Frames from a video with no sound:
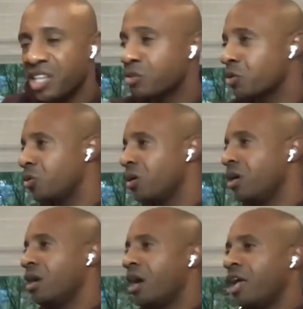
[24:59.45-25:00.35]
He
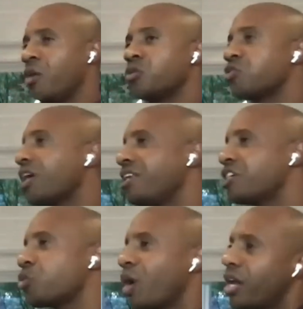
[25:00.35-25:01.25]
threw, he was looking
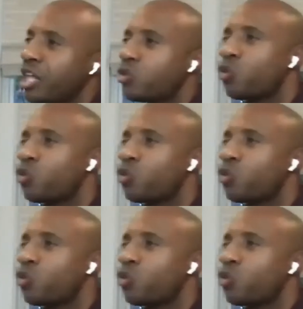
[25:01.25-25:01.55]
this way and he